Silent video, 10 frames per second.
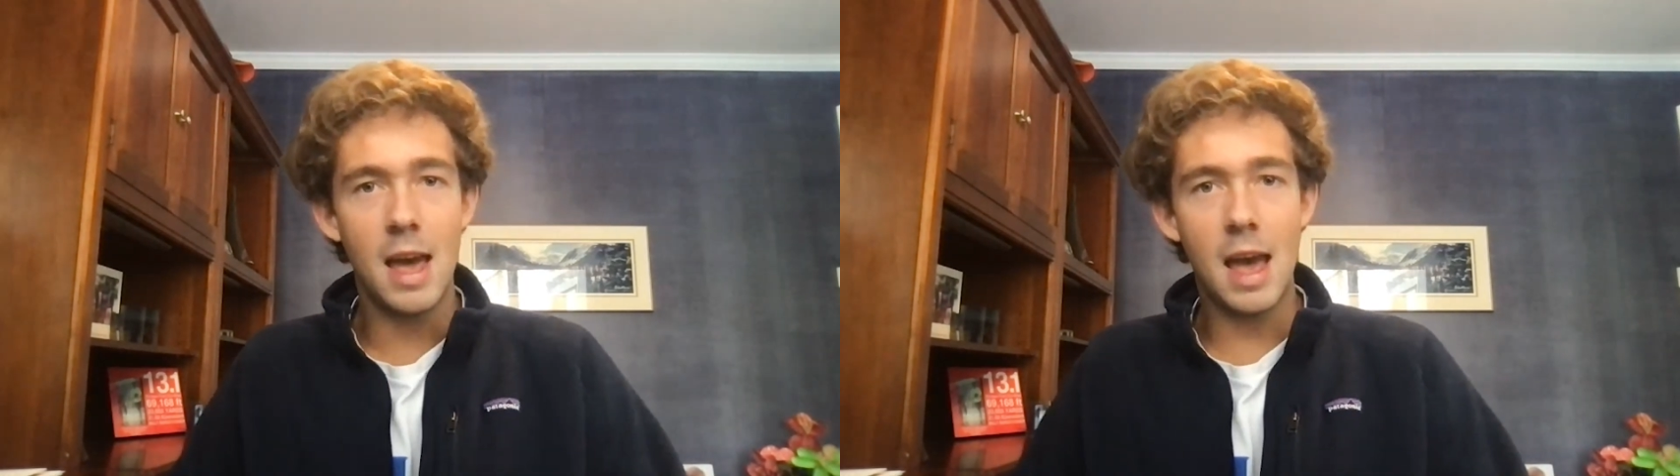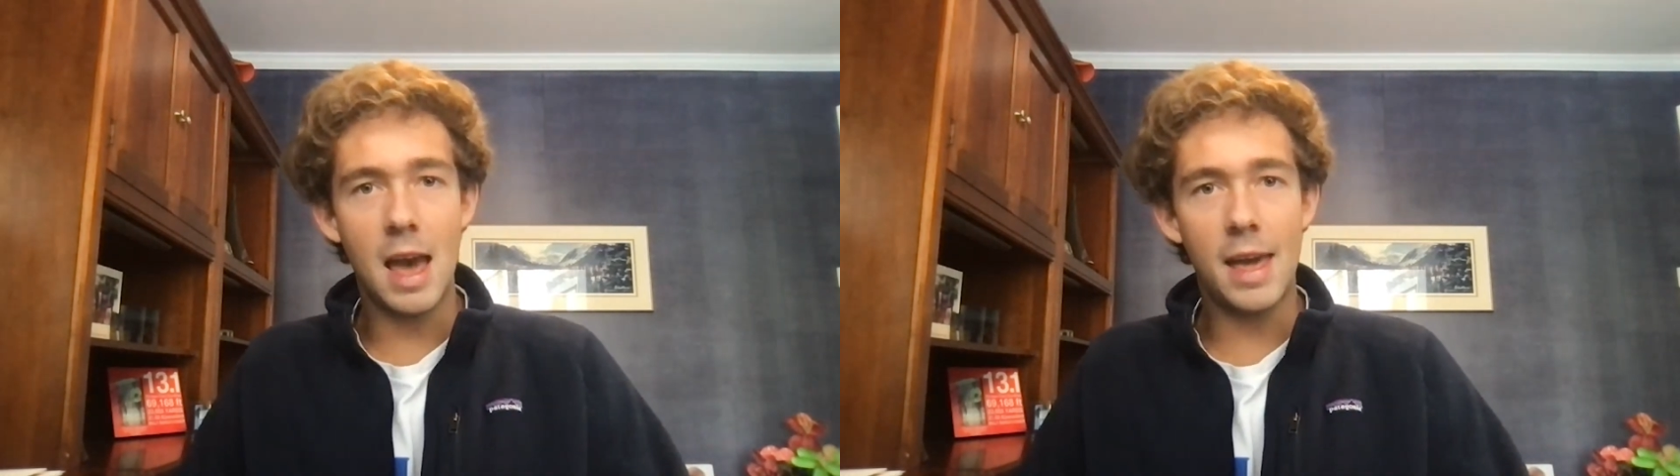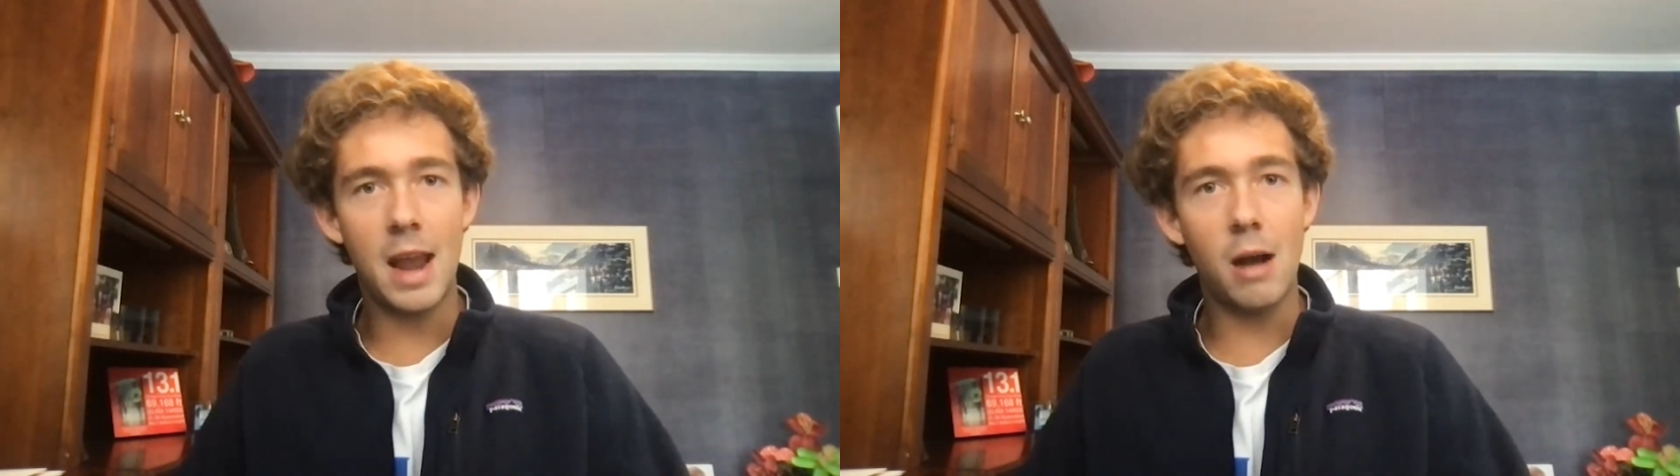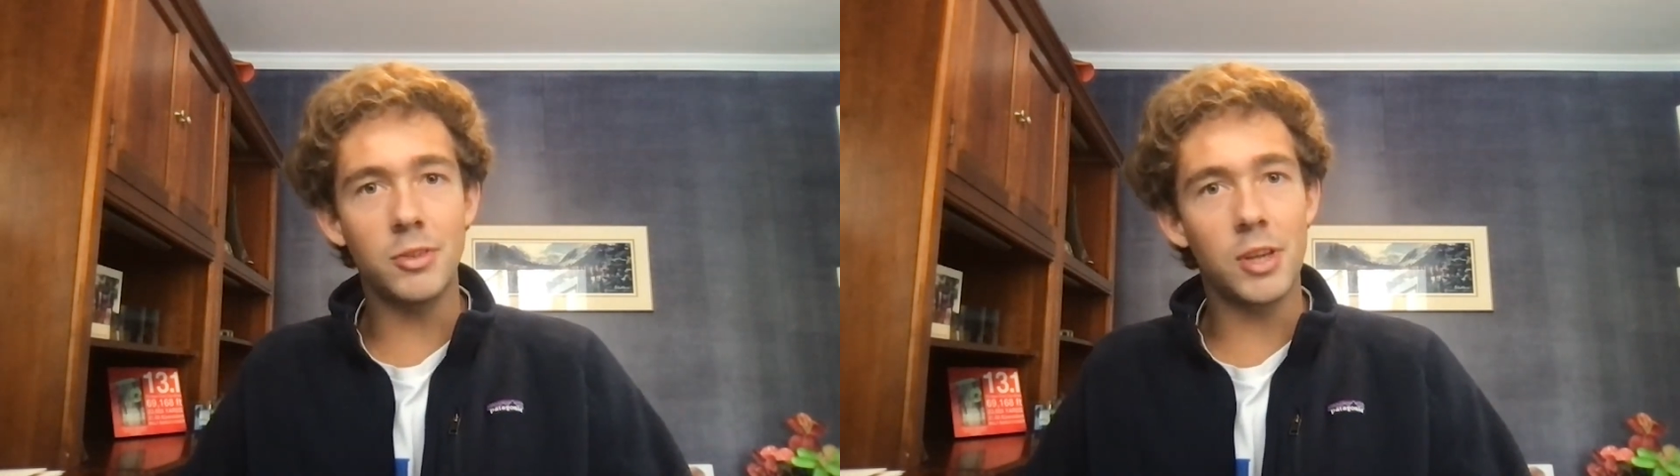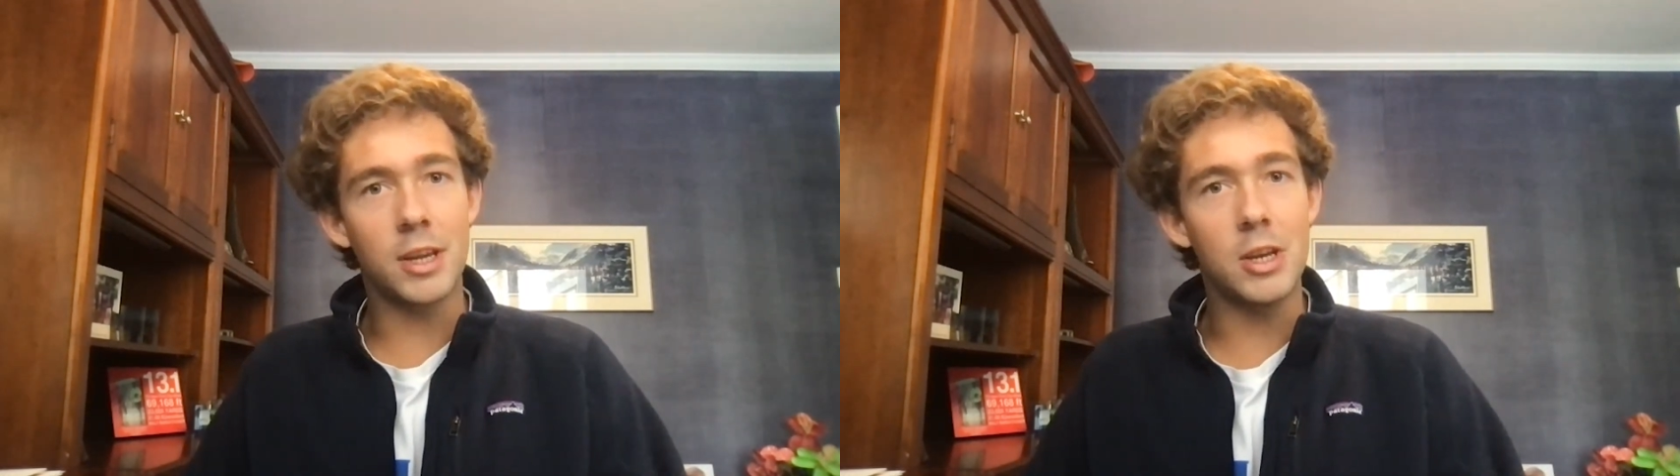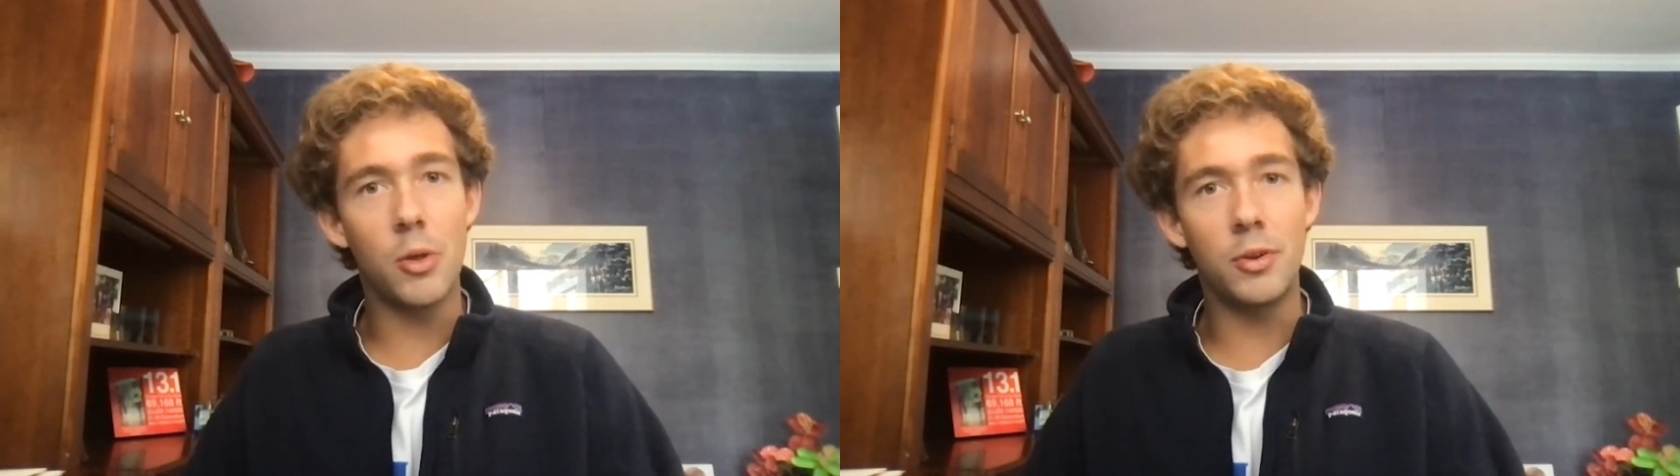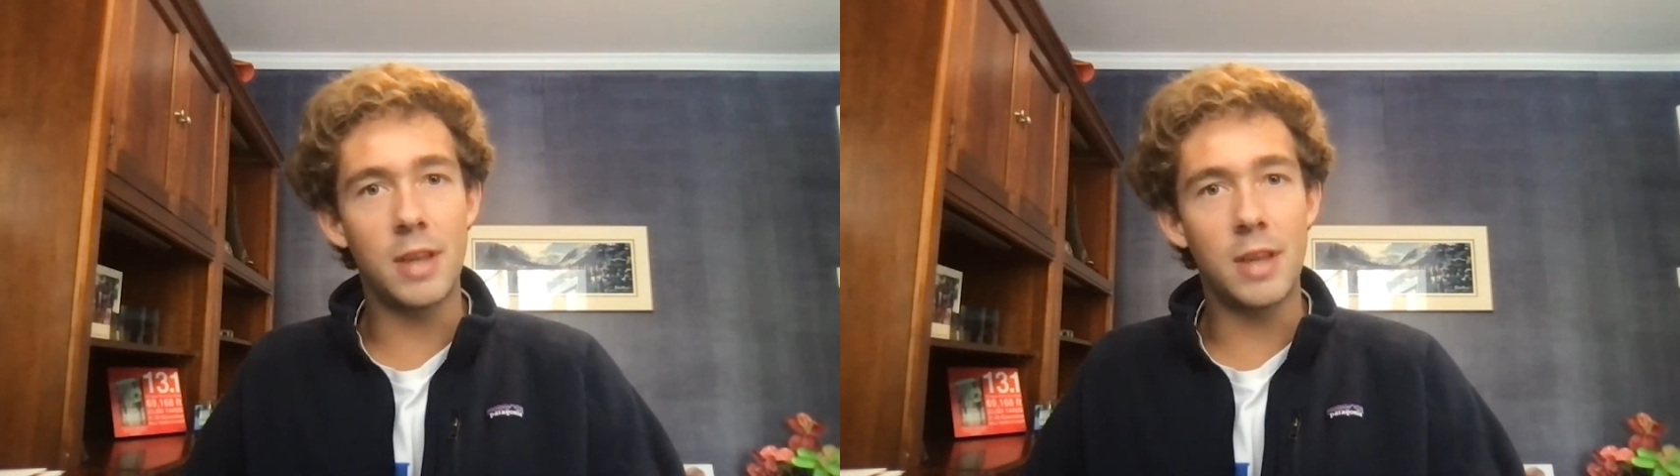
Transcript: and I was like, you know, they're